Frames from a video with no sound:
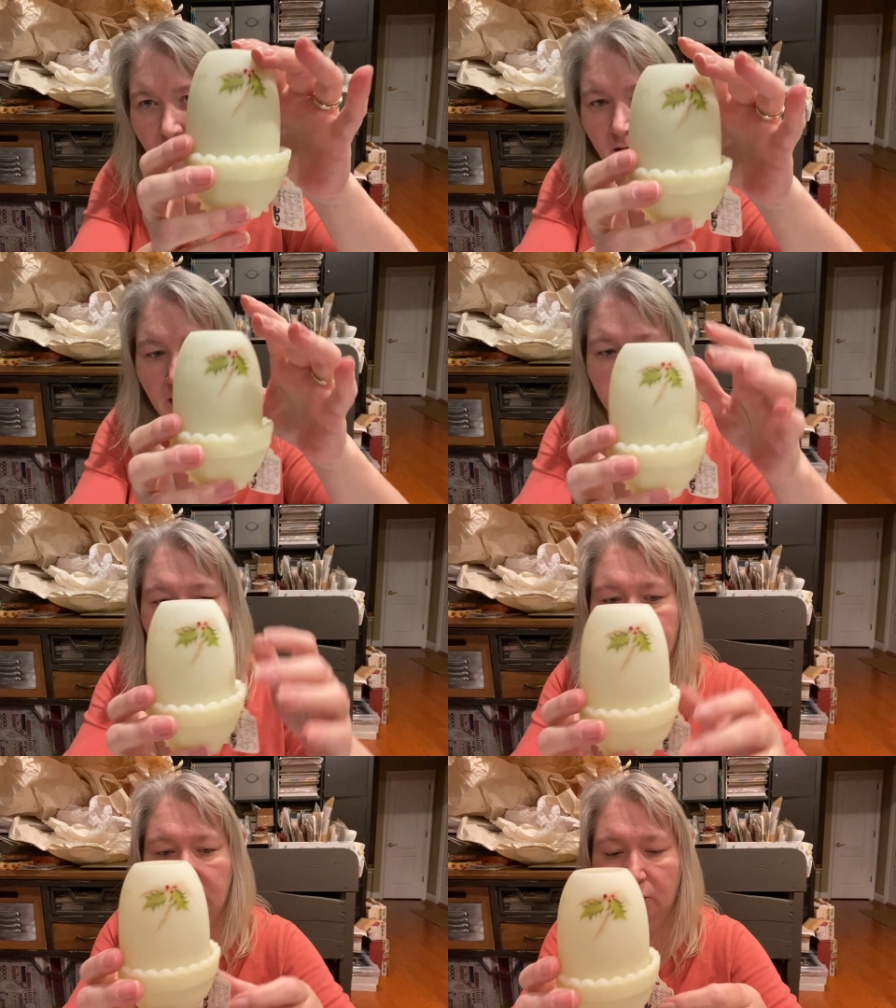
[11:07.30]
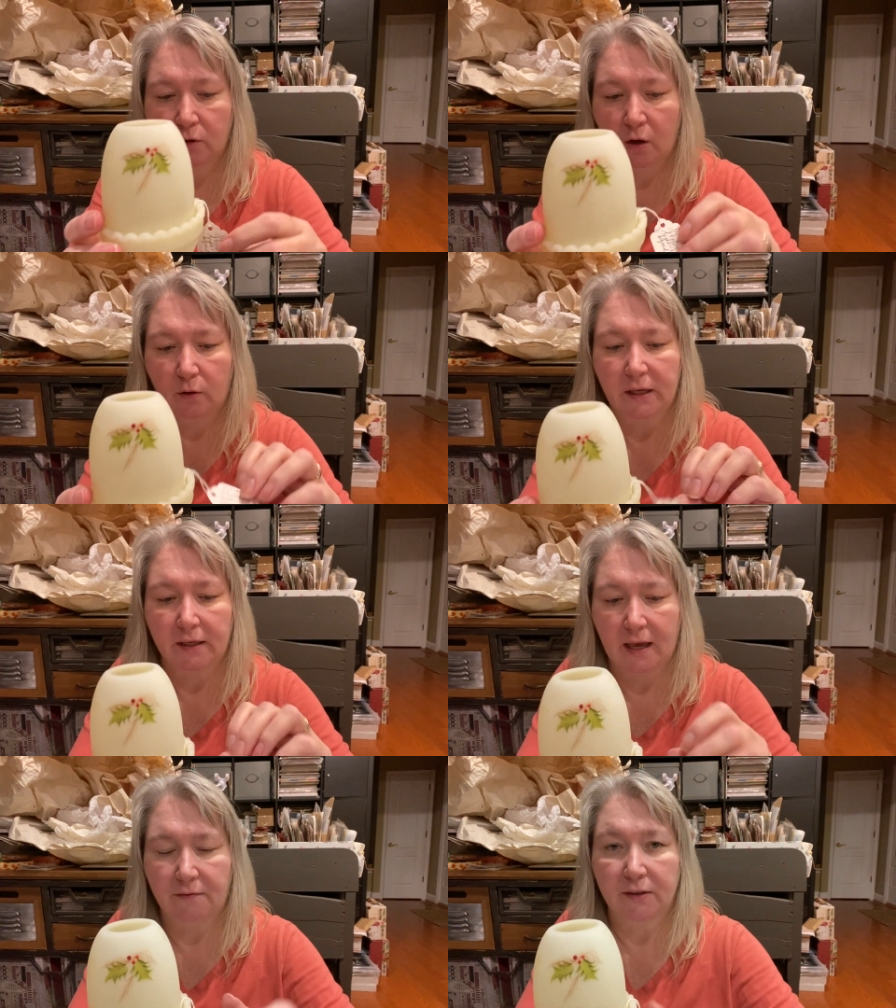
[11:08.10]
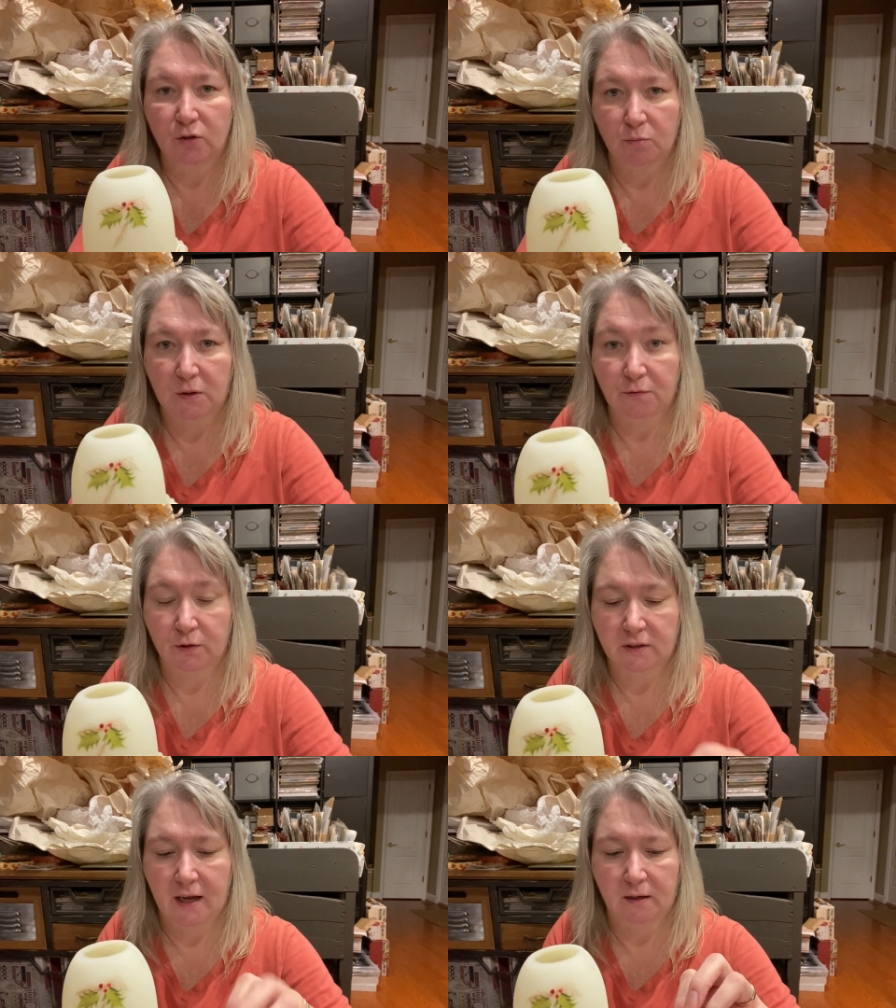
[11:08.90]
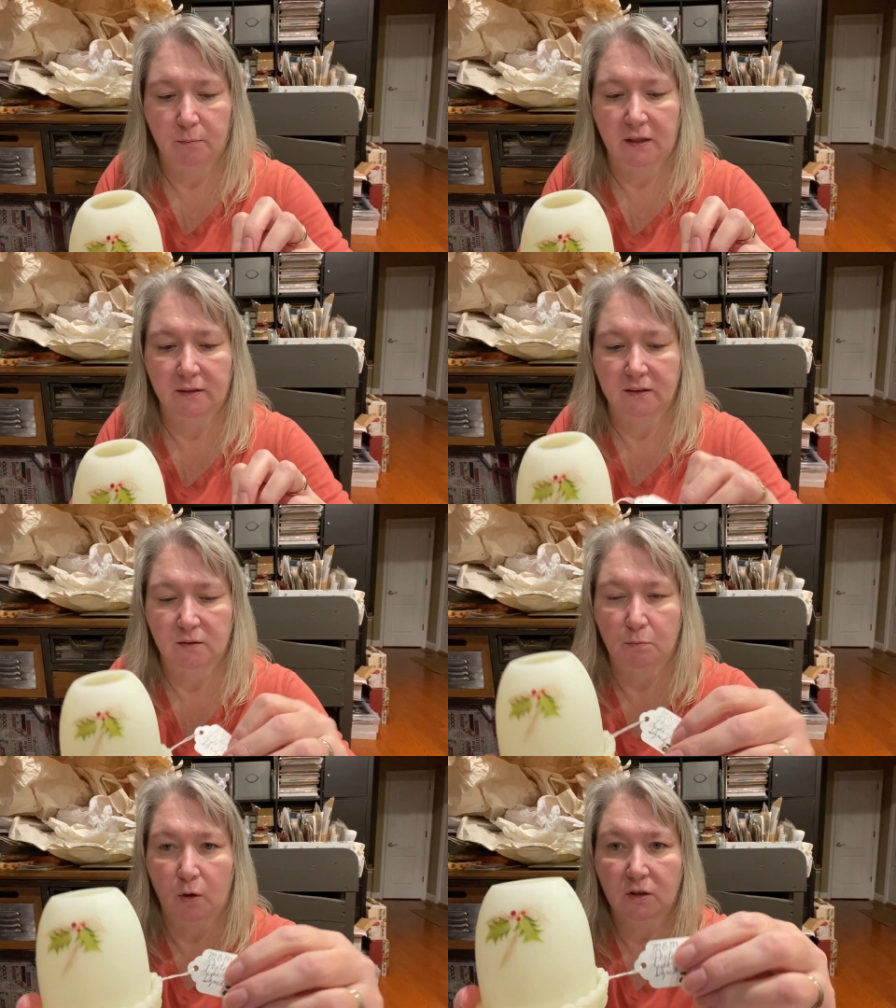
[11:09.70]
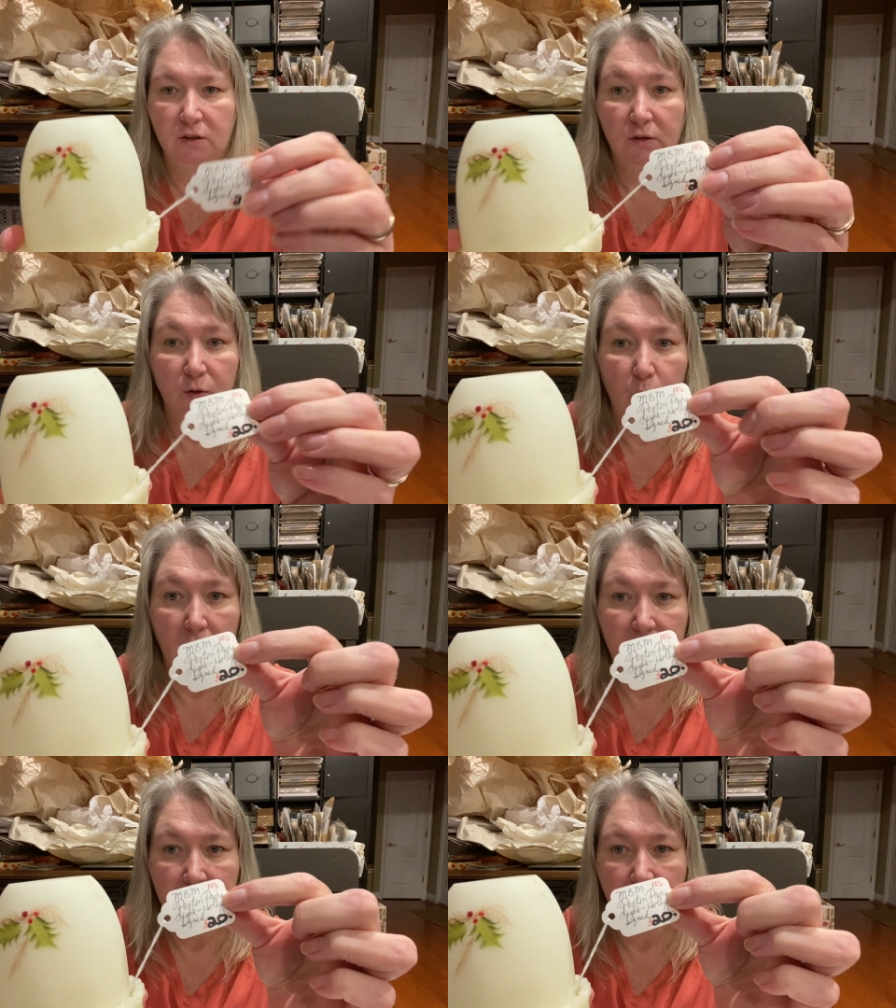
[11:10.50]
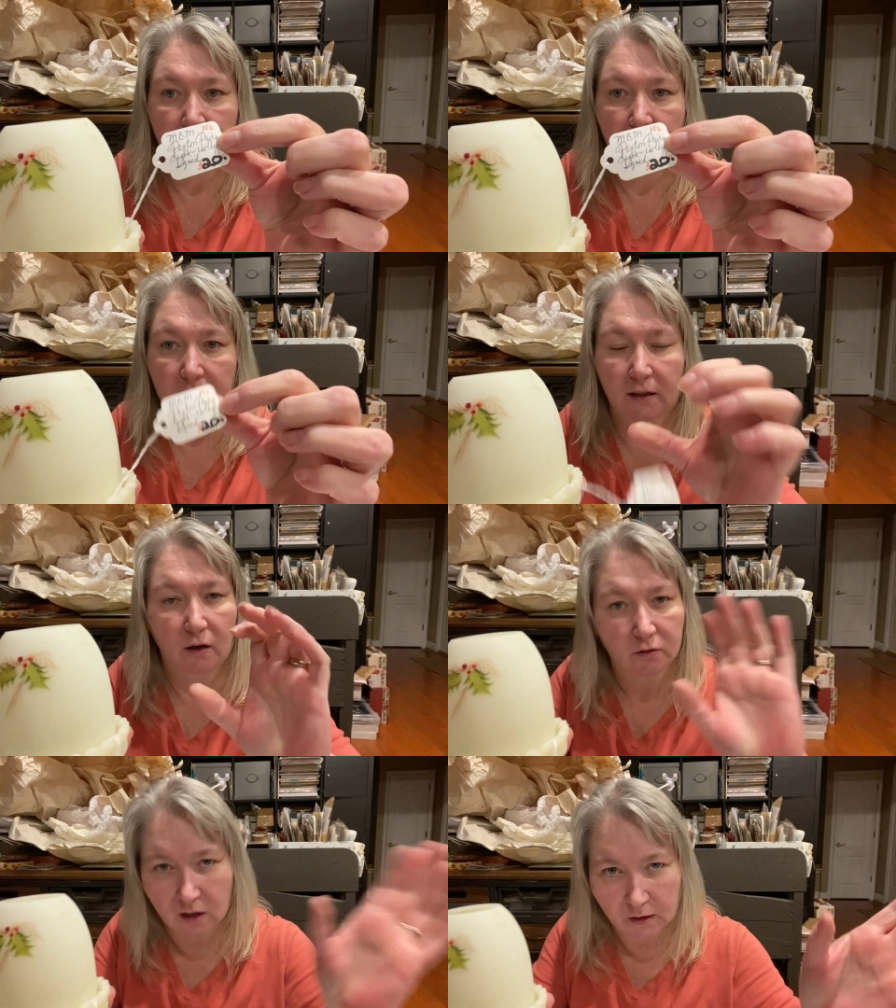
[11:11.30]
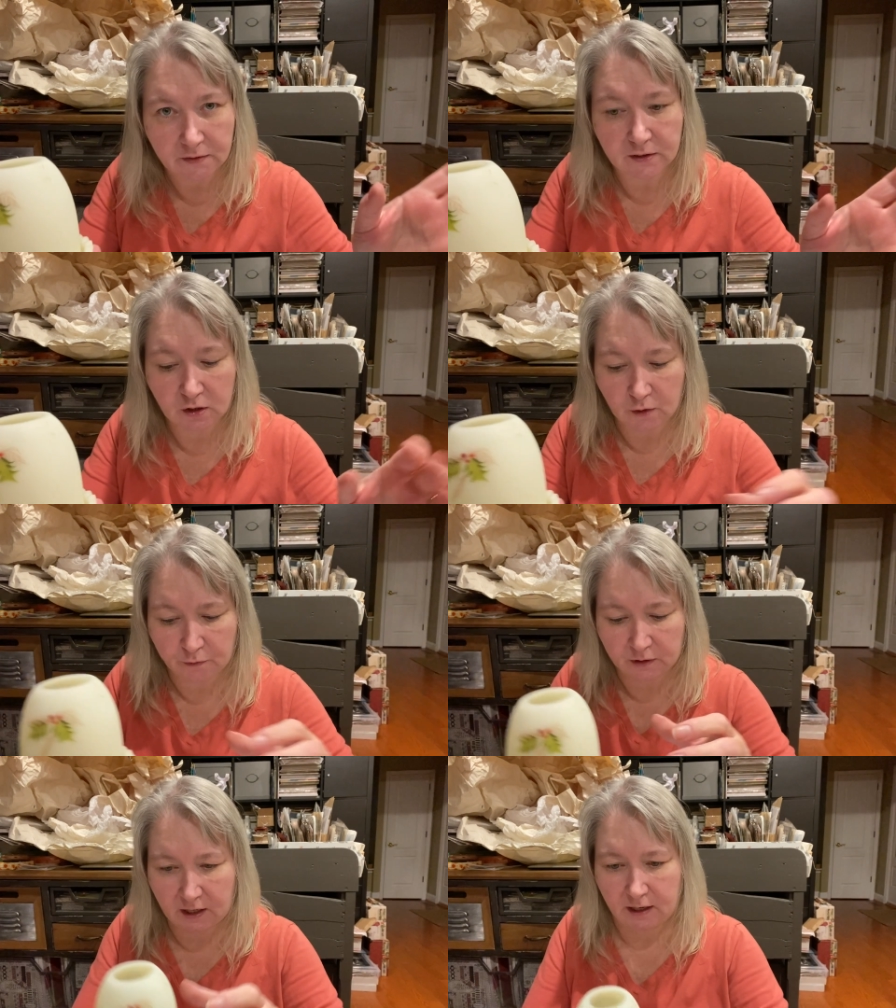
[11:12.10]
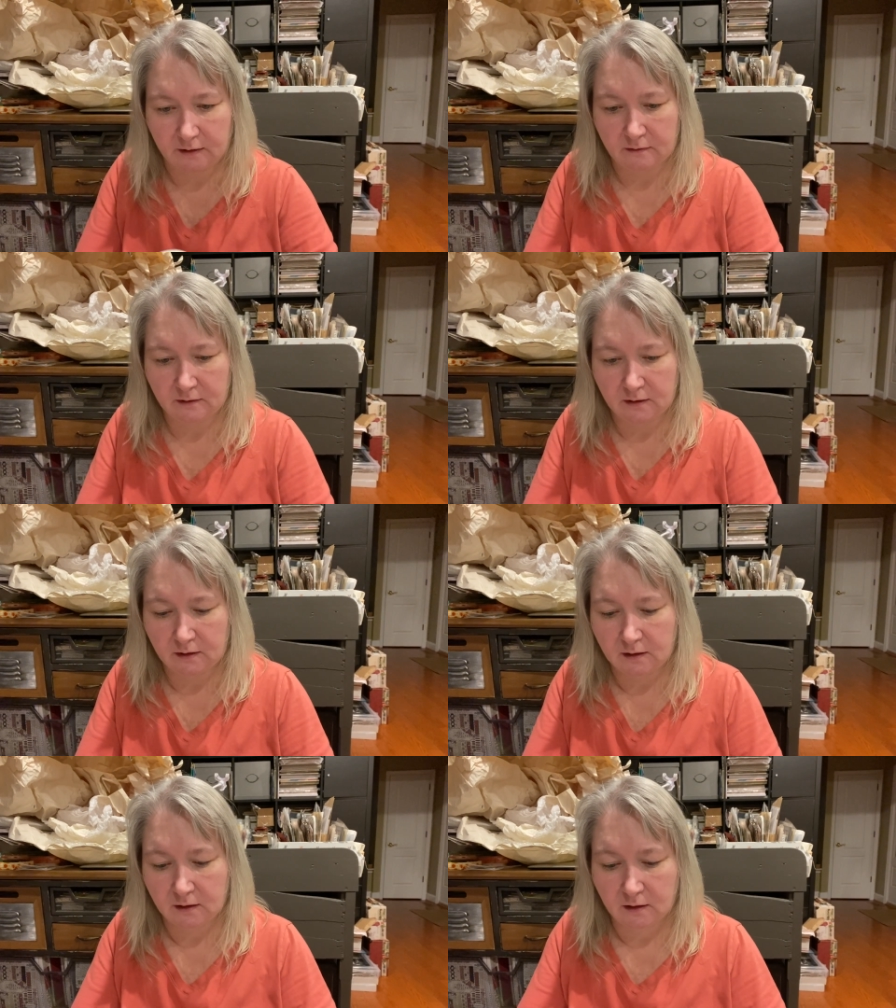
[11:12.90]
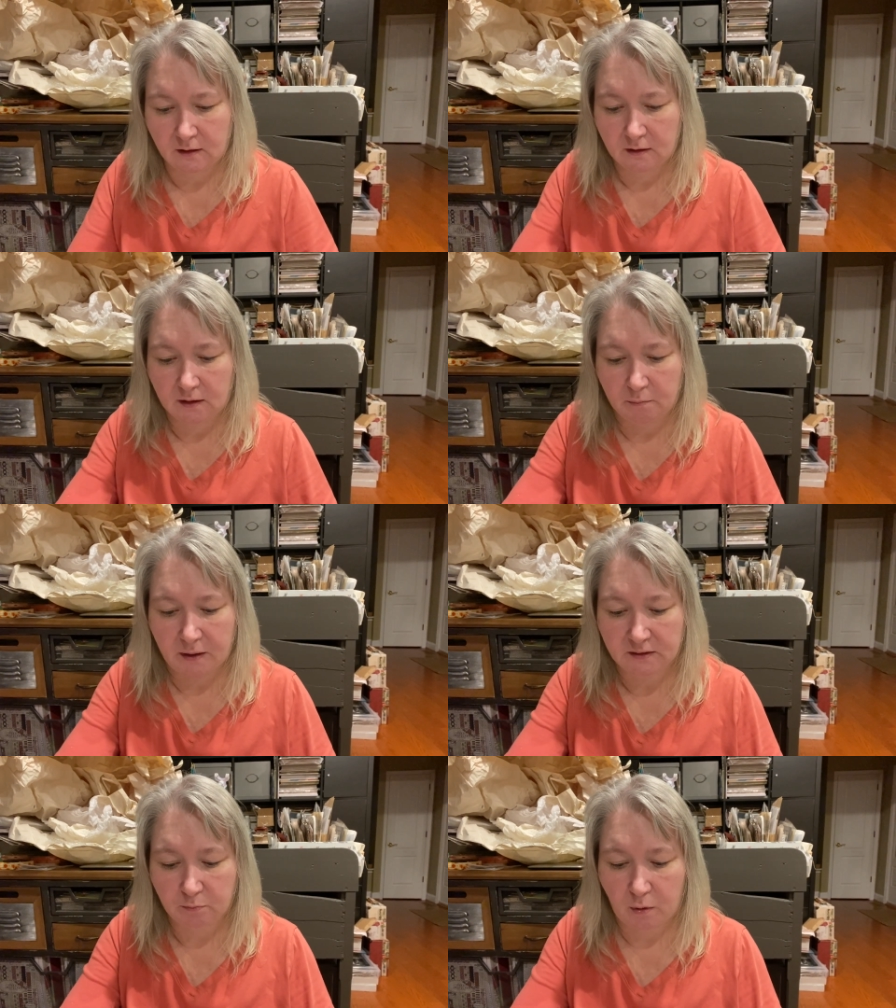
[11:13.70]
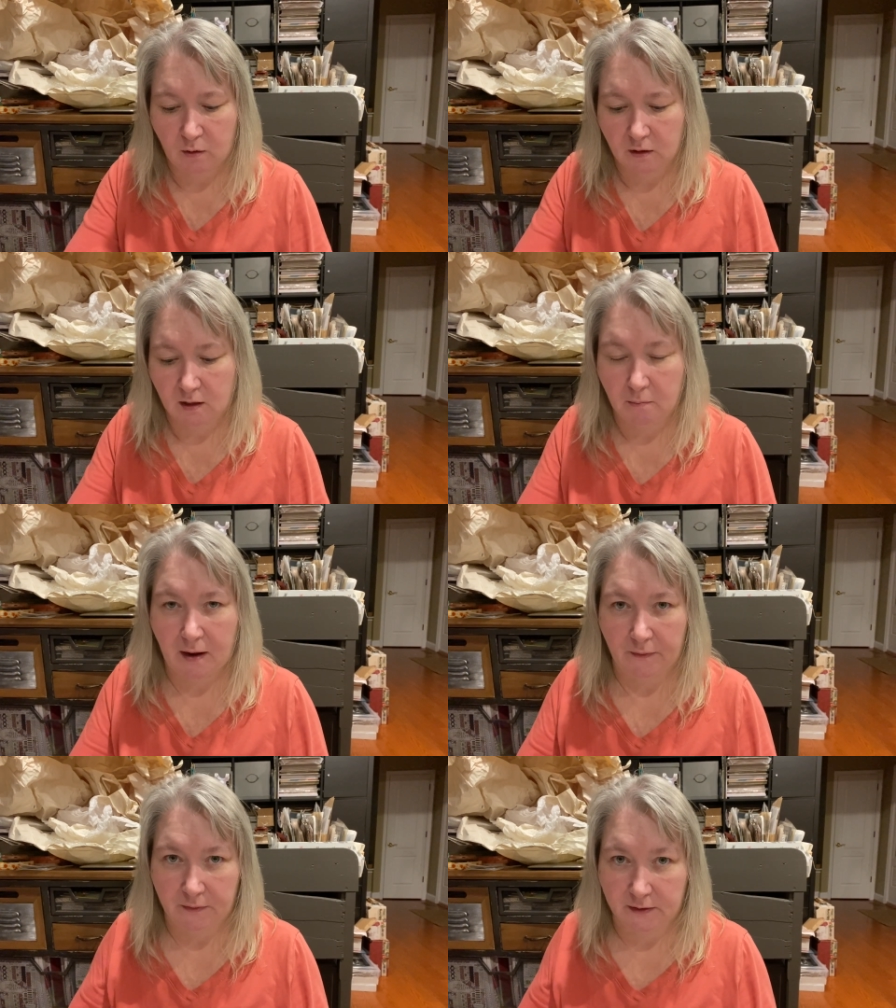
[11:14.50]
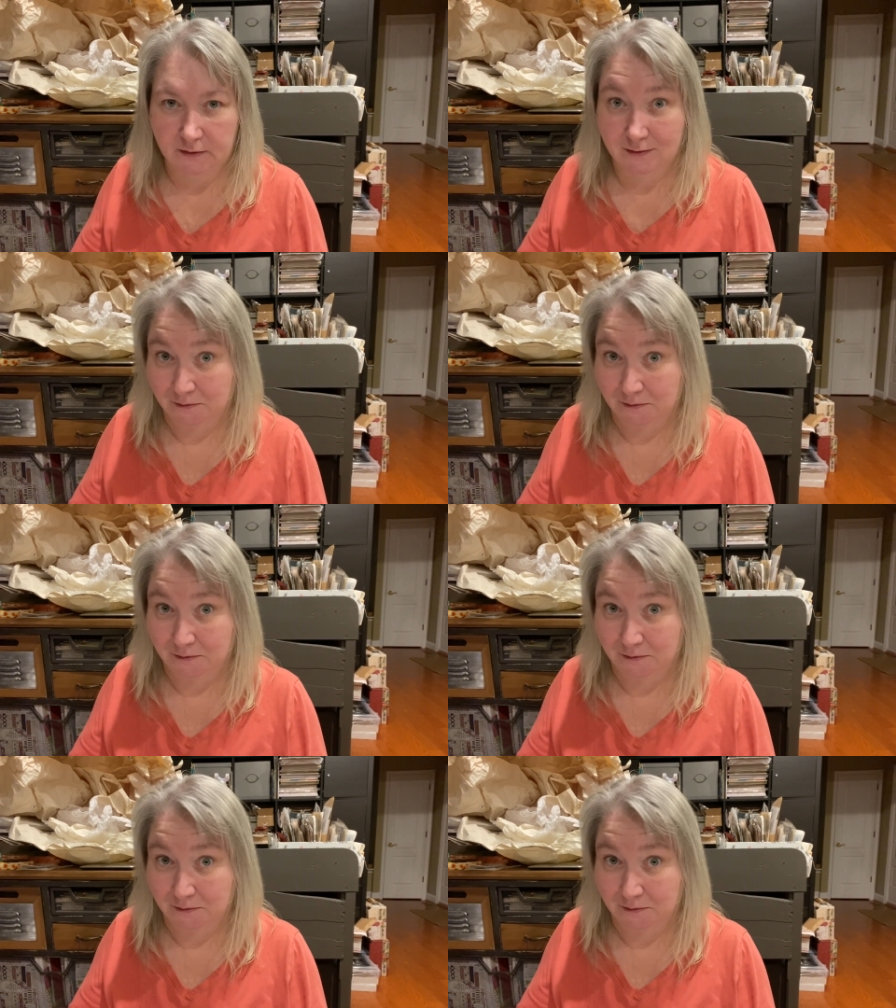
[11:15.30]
and I do know he gave it to me for 10 because it's marked 20 and he goes, I'll give it to you for 10. The best part about this